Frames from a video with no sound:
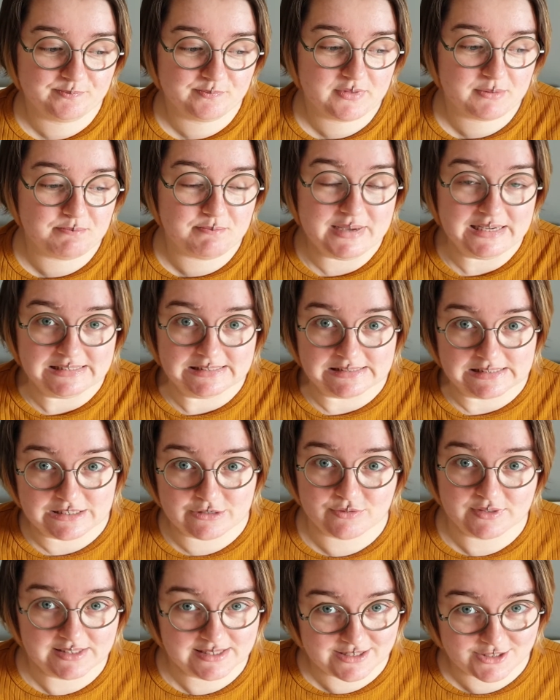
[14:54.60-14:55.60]
messy
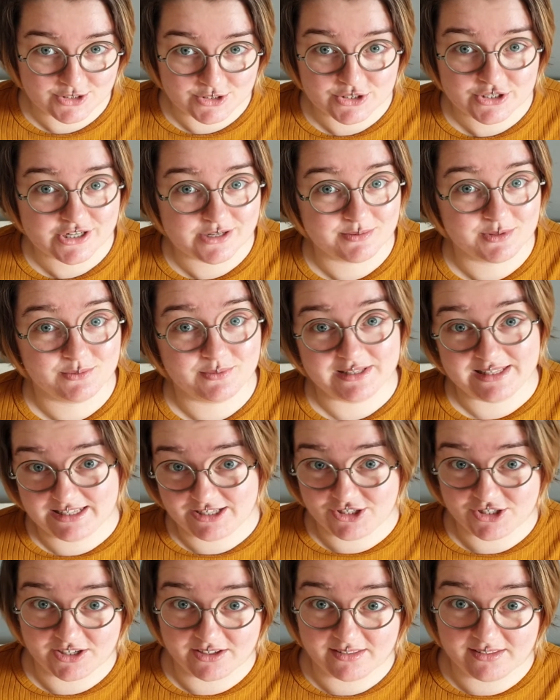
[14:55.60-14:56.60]
relationships with
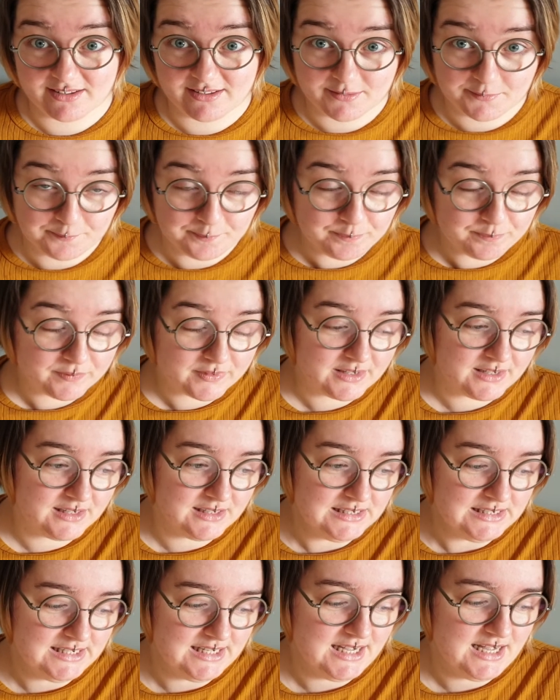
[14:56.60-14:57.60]
each other.
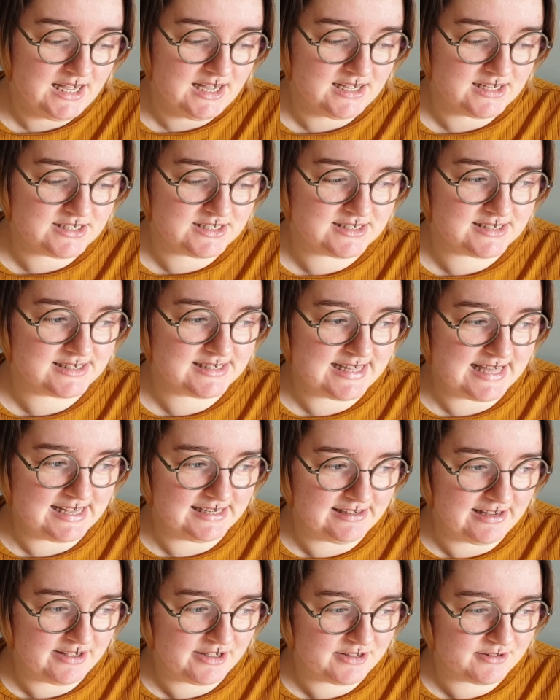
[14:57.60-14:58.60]
they're
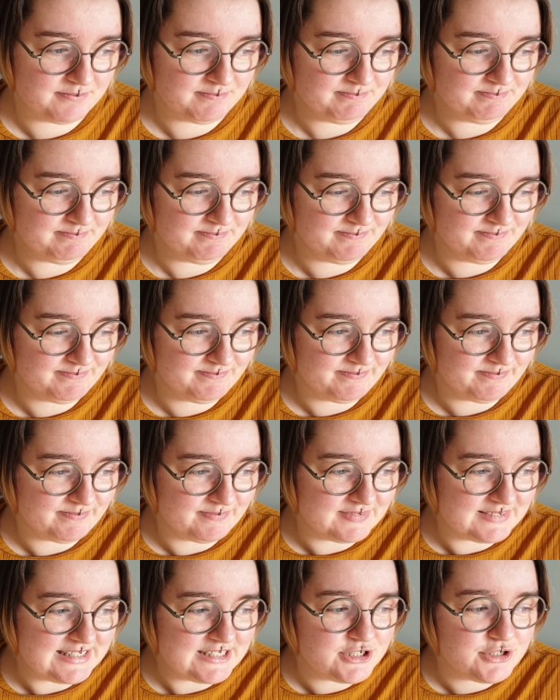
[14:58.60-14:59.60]
like,
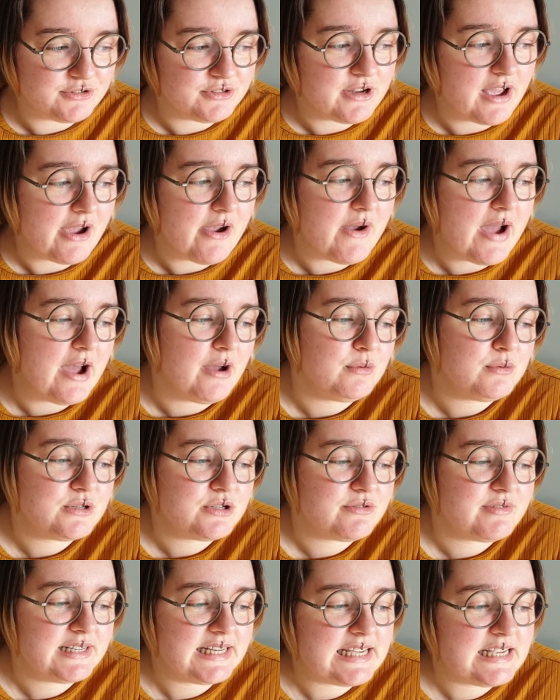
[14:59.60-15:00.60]
they don't know how
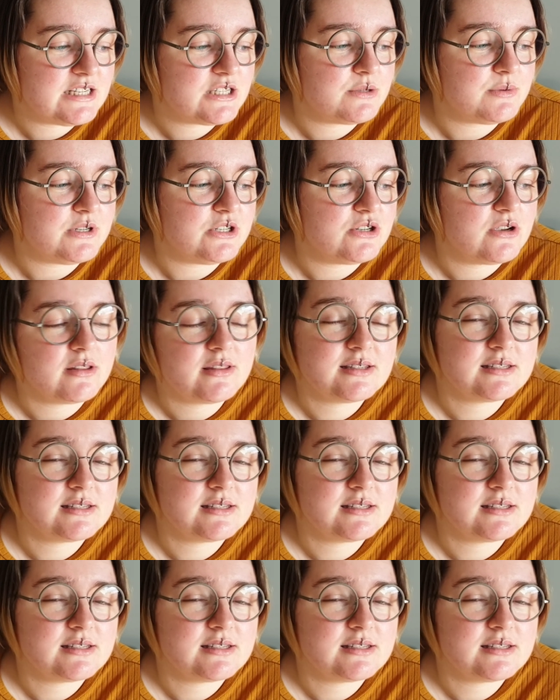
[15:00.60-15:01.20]
to relate to each other